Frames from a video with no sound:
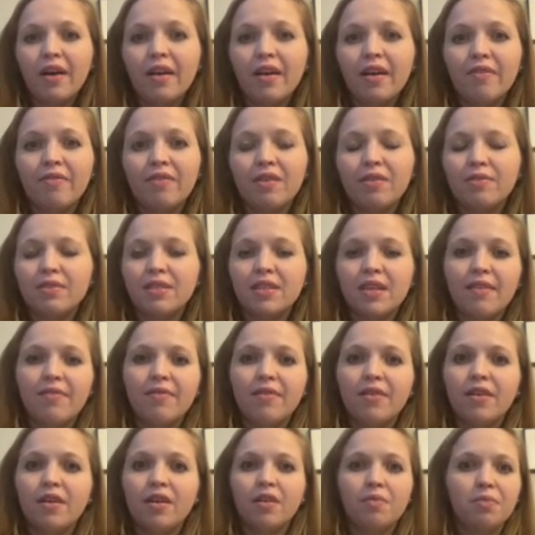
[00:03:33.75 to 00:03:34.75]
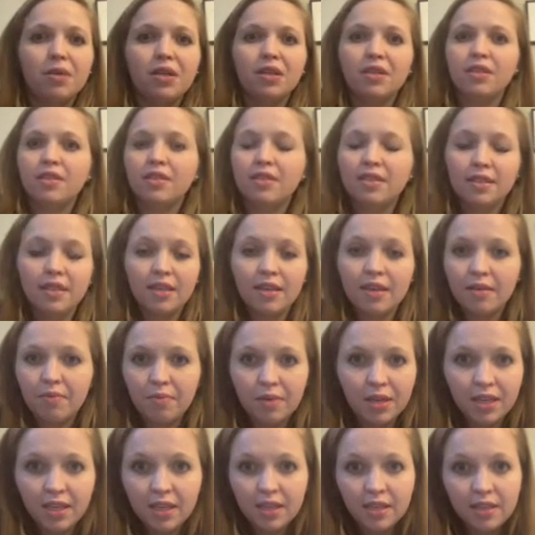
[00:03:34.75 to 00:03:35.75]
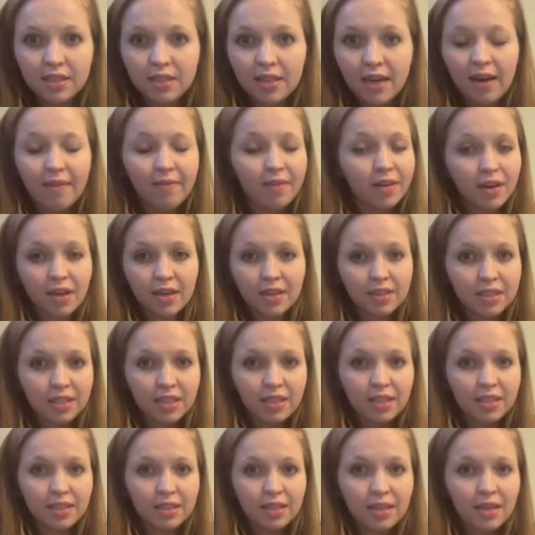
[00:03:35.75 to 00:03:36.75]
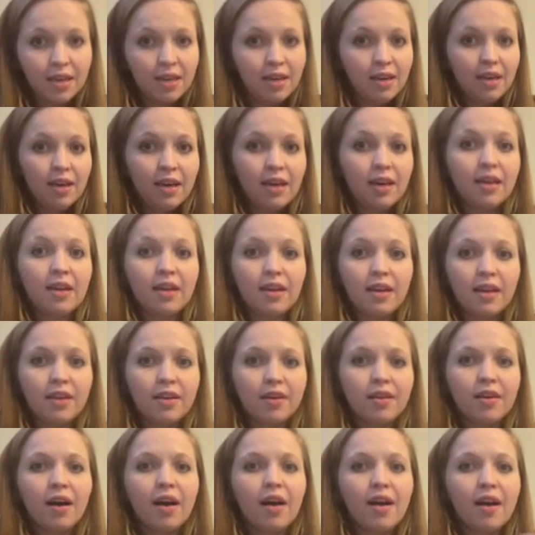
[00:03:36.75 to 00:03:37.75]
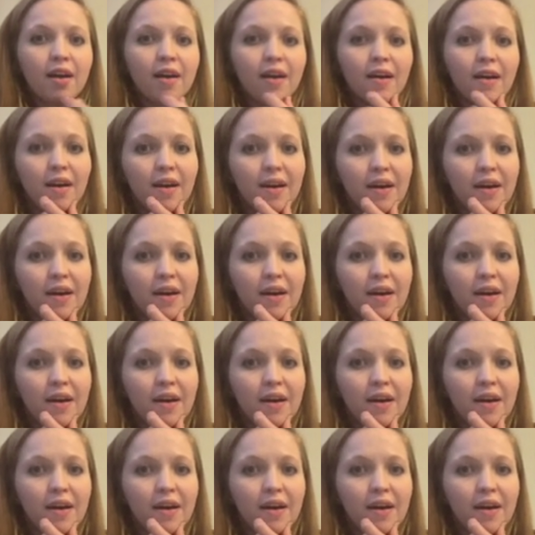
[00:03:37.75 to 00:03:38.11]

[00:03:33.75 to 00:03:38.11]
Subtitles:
if there was ever an emergency and we needed to have a car seat in another car.